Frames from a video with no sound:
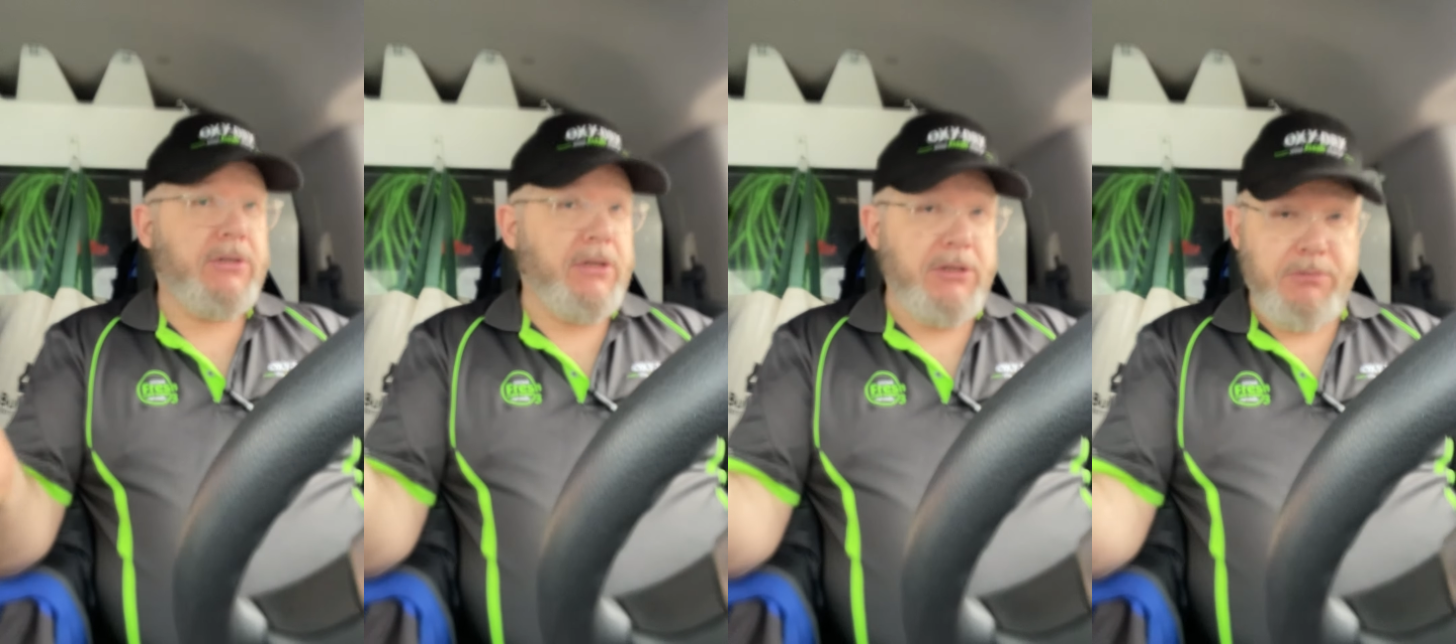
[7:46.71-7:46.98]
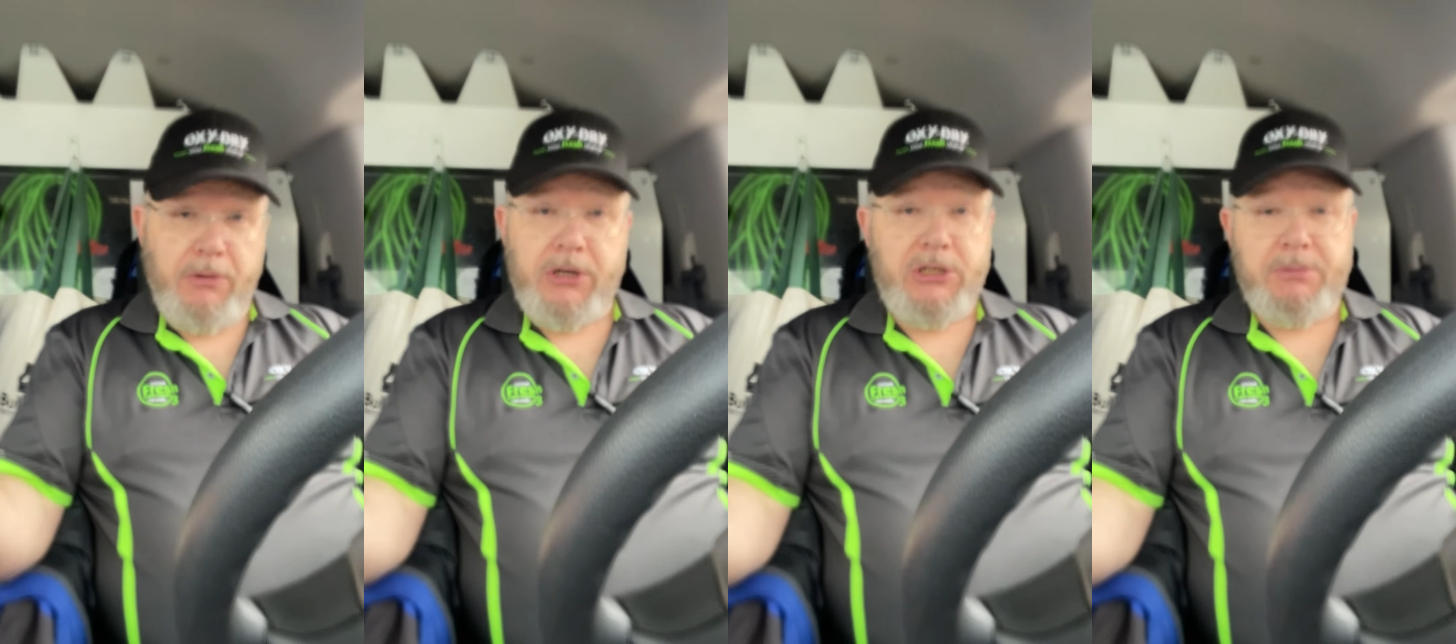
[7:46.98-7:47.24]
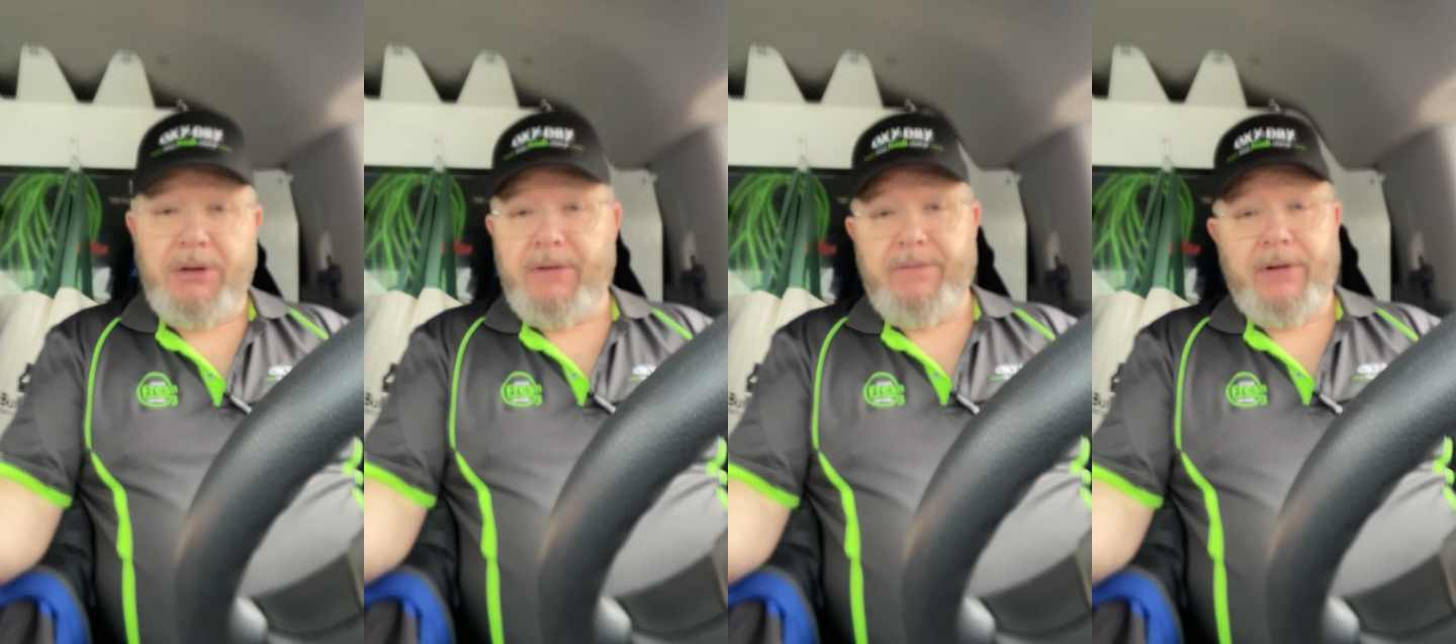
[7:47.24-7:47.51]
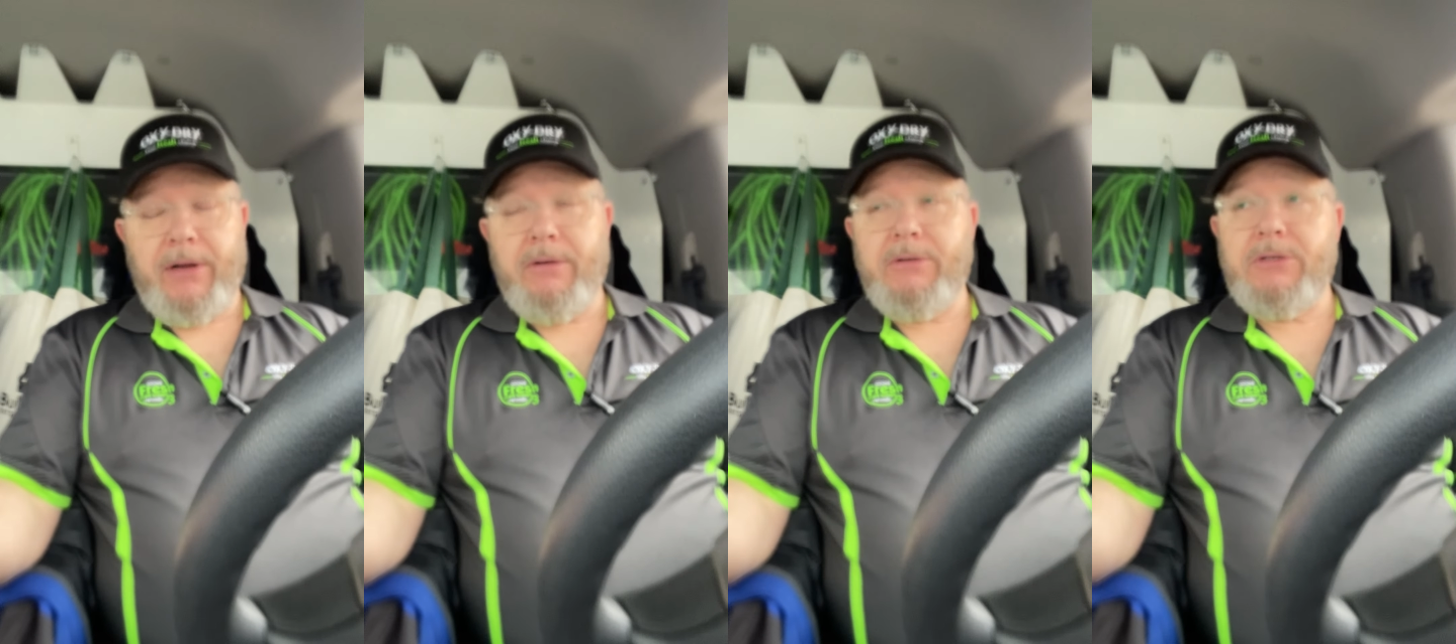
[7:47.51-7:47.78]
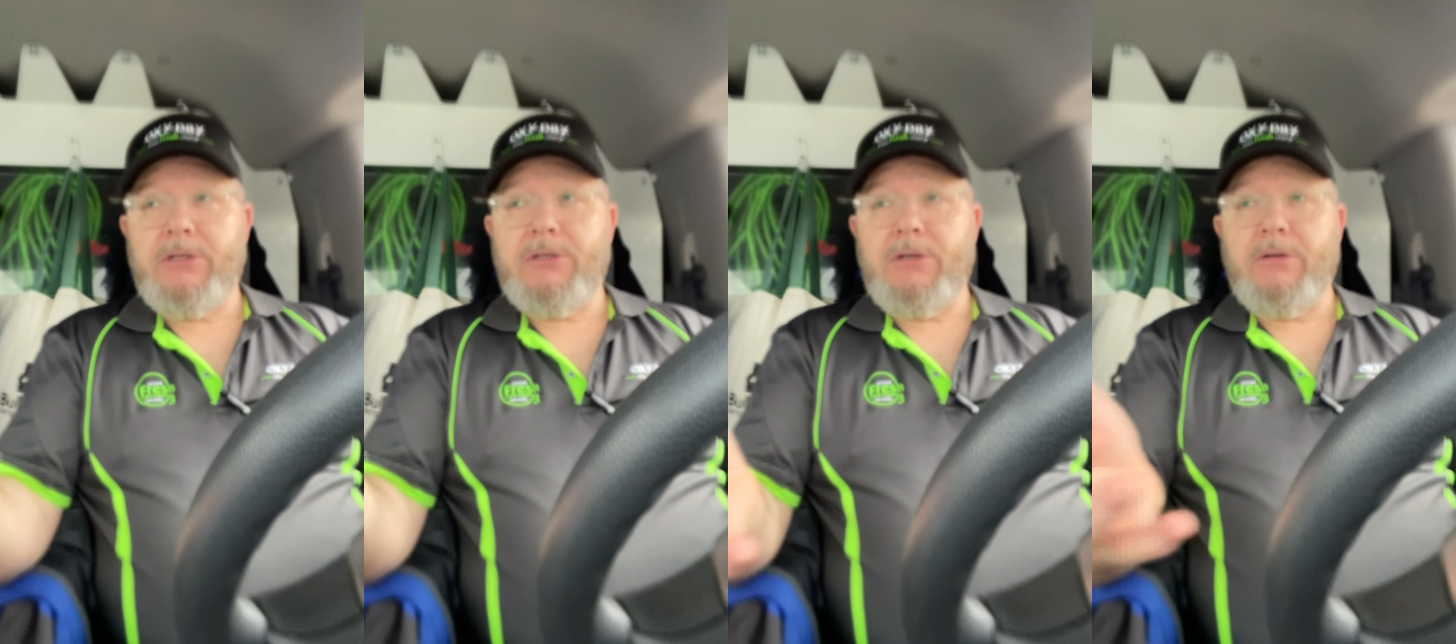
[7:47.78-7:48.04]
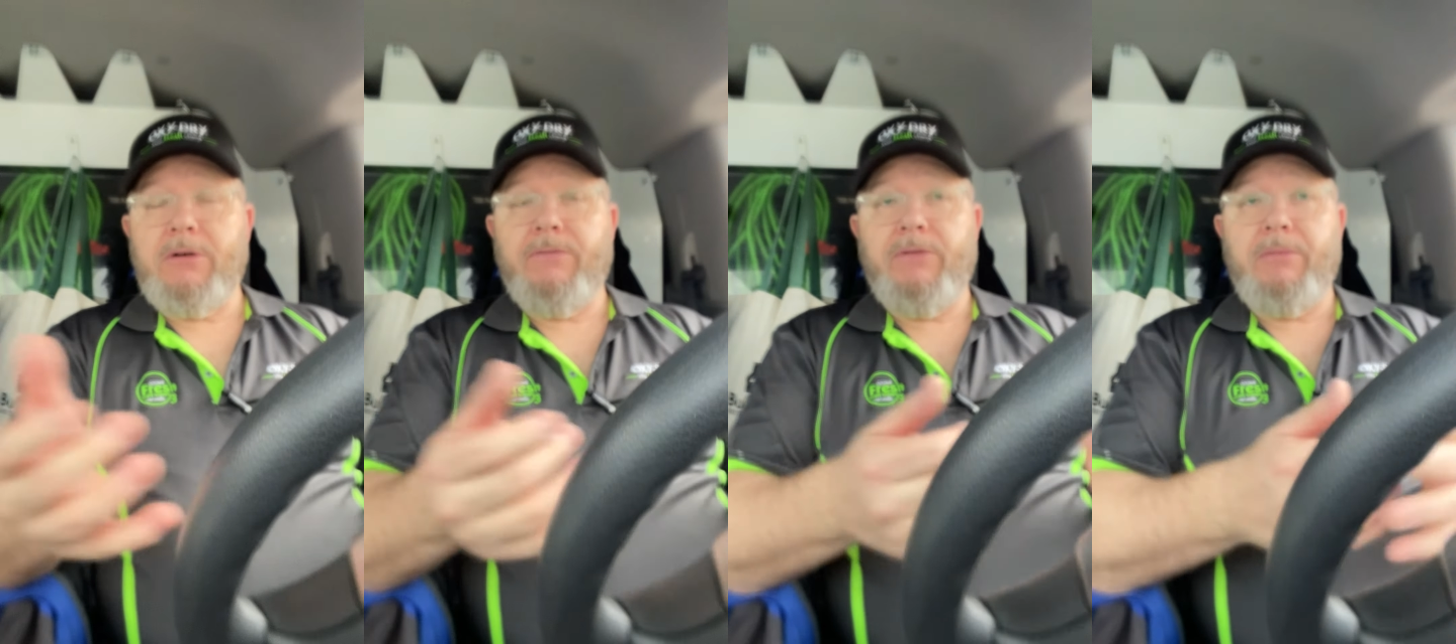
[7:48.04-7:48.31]
he's watched my videos, he's
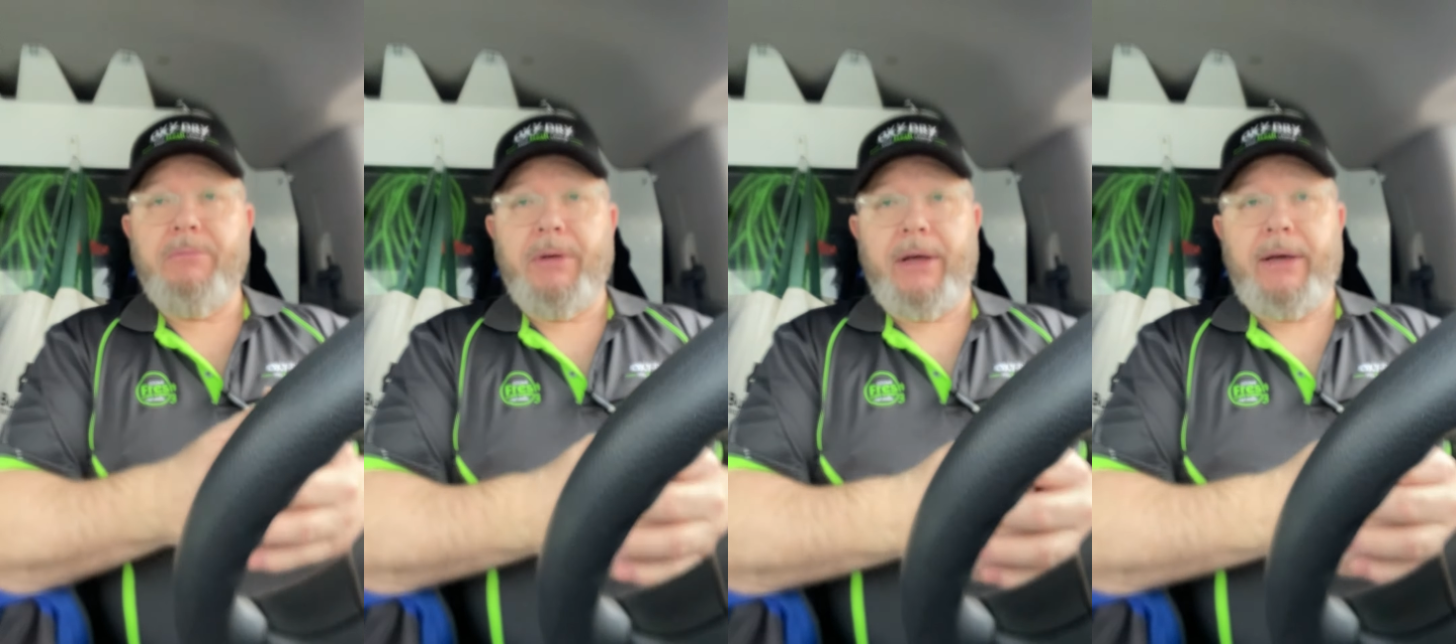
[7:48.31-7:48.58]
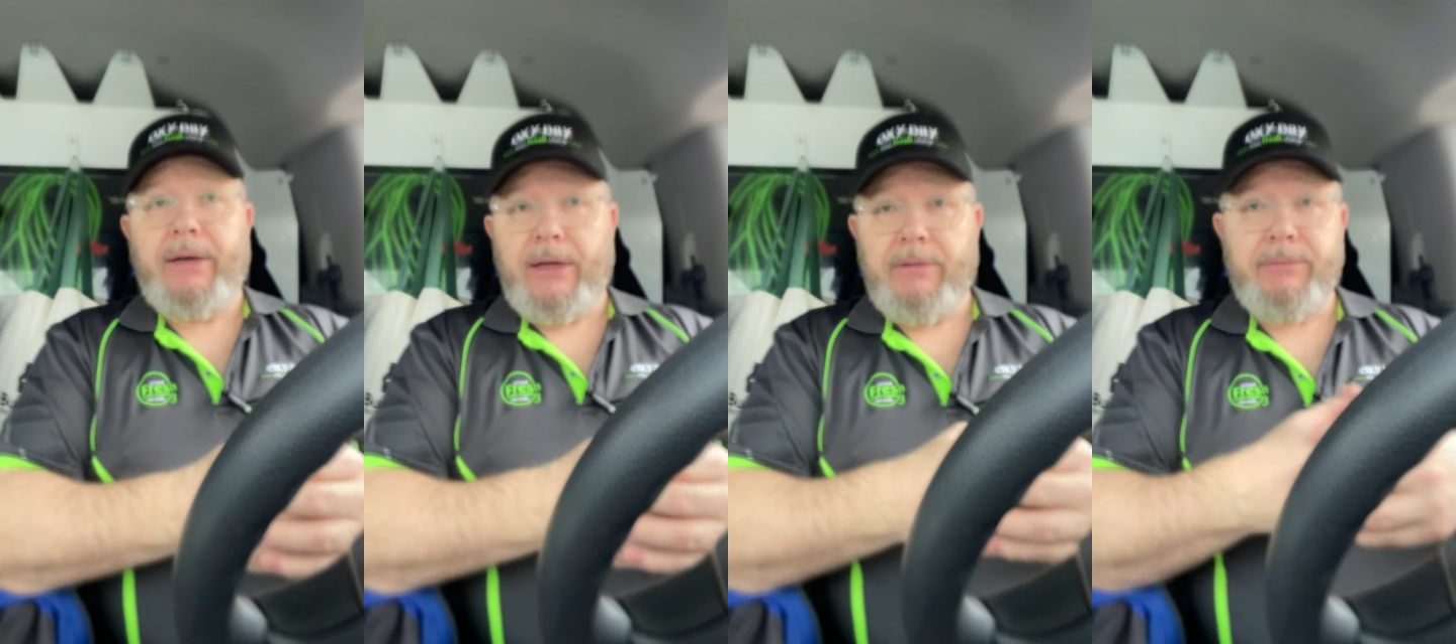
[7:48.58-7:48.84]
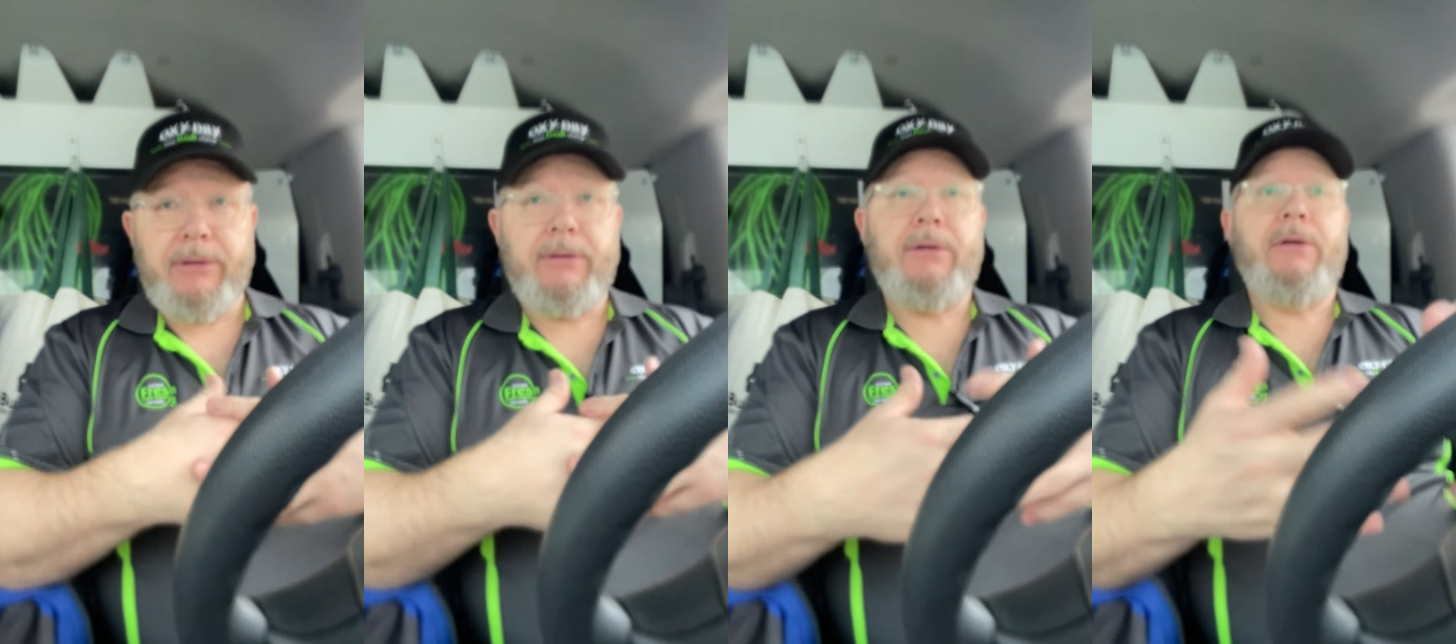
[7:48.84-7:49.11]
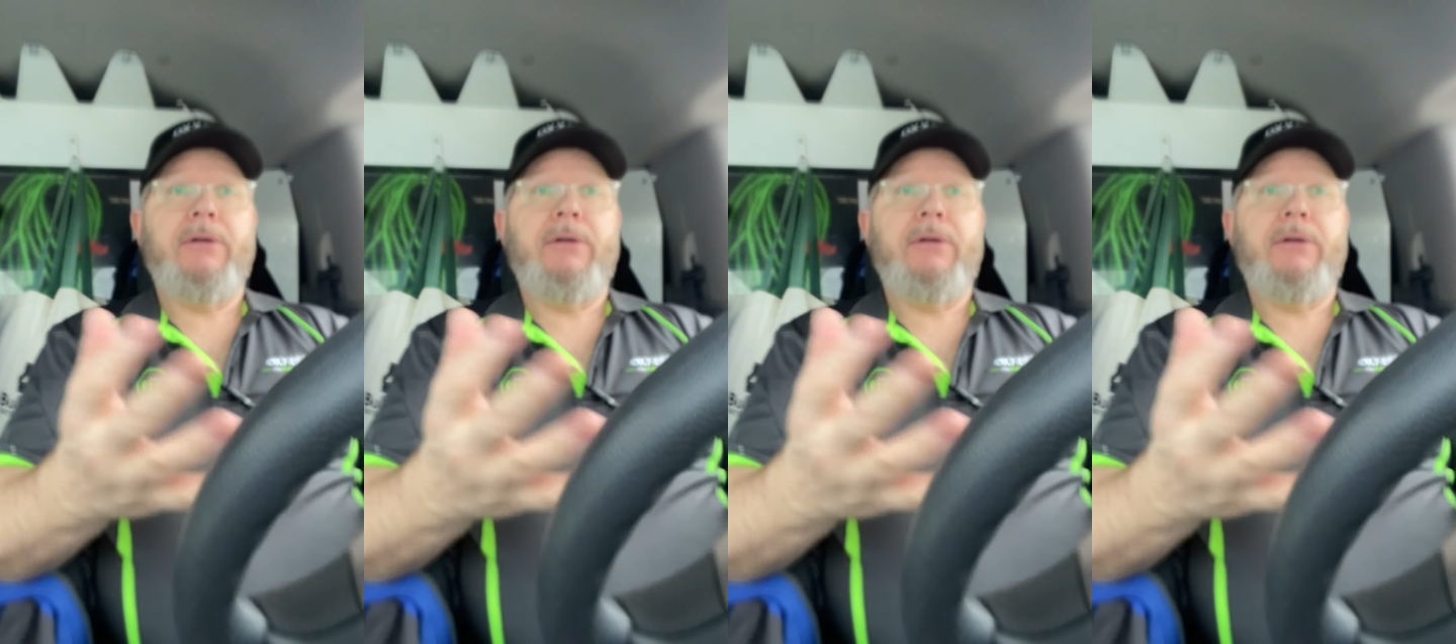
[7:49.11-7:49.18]
learned from me, and I've been